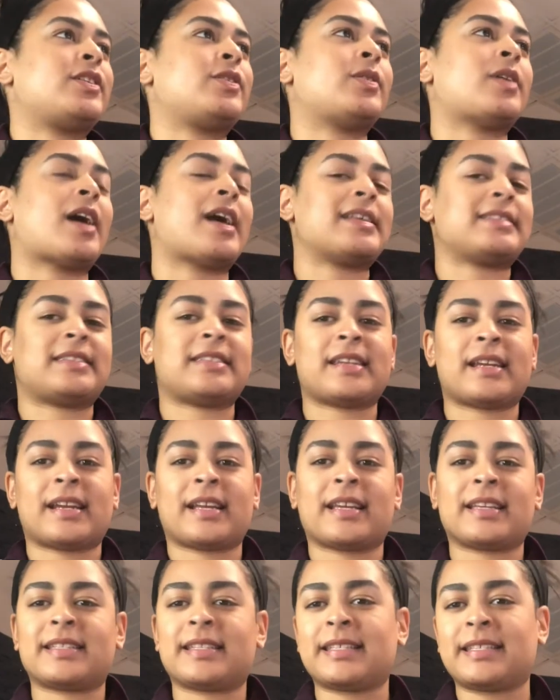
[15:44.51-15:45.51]
You guys
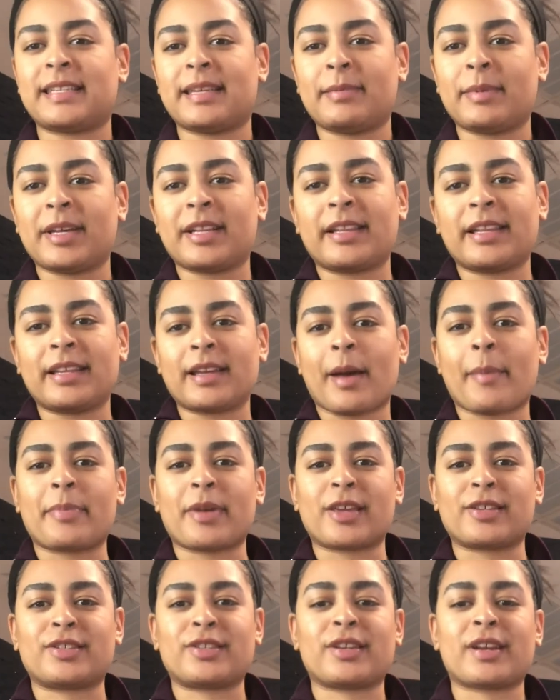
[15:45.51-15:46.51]
didn't get to see me clean up
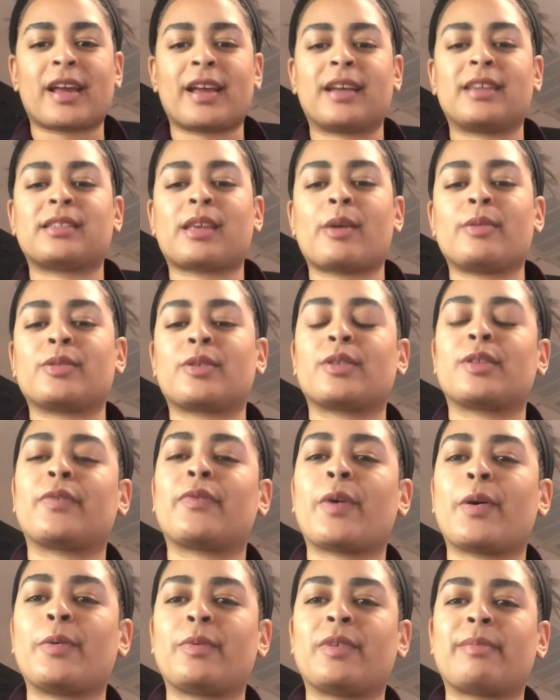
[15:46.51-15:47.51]
yesterday because I was on the
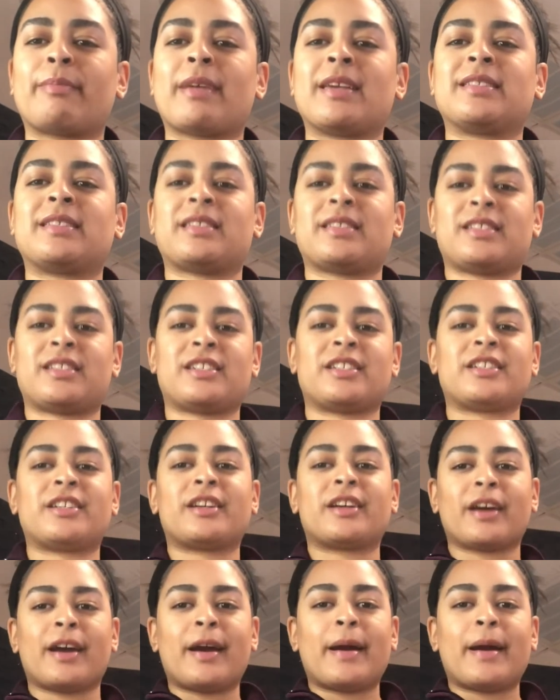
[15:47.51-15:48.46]
phone with my sister.